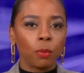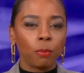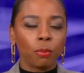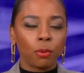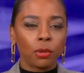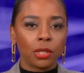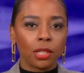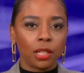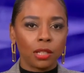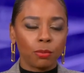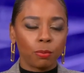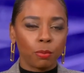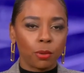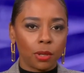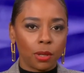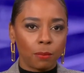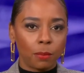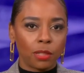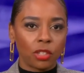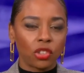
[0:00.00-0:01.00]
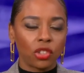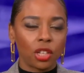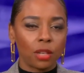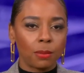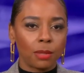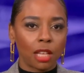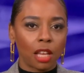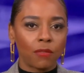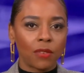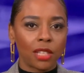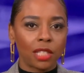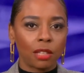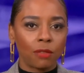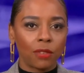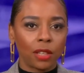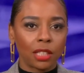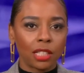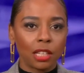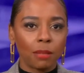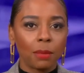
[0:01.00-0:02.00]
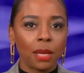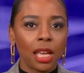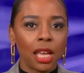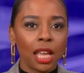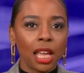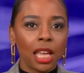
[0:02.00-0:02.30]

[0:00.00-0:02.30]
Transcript: position himself as the victim.